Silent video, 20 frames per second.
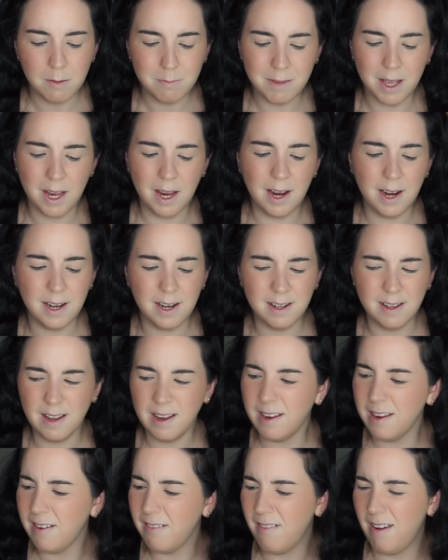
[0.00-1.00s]
Made in the
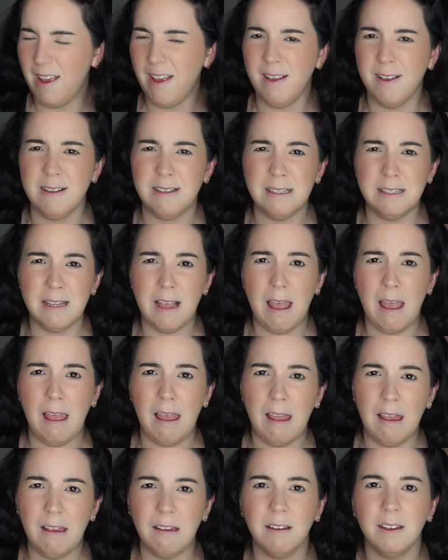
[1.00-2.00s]

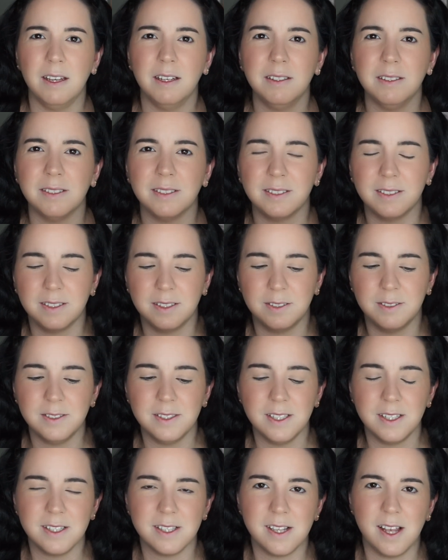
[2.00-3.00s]
USA. Ew, who
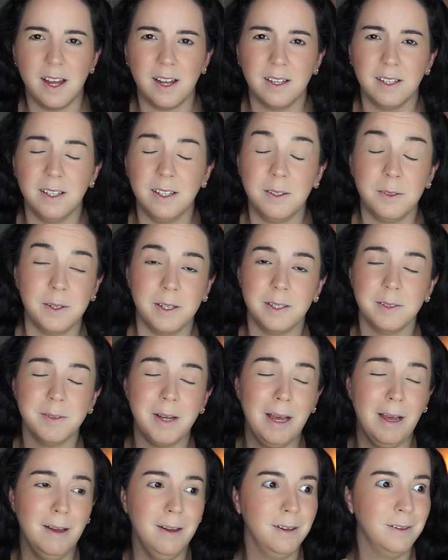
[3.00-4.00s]
sings that? Anyway,
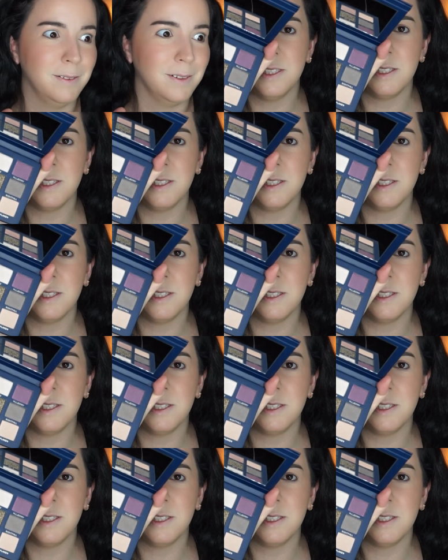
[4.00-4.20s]
this